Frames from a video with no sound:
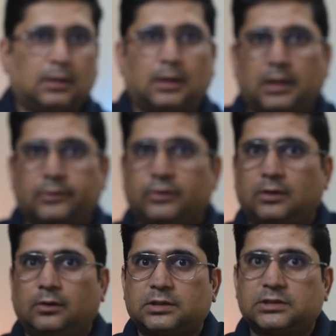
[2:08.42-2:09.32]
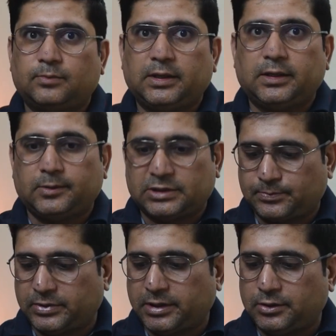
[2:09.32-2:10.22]
I will not spray,
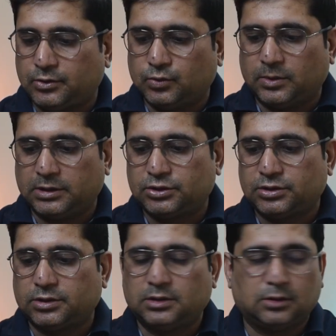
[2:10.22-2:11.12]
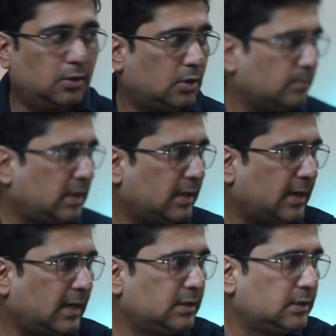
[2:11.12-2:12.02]
spray too much on my
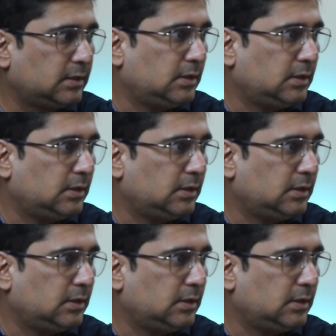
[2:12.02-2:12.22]
hand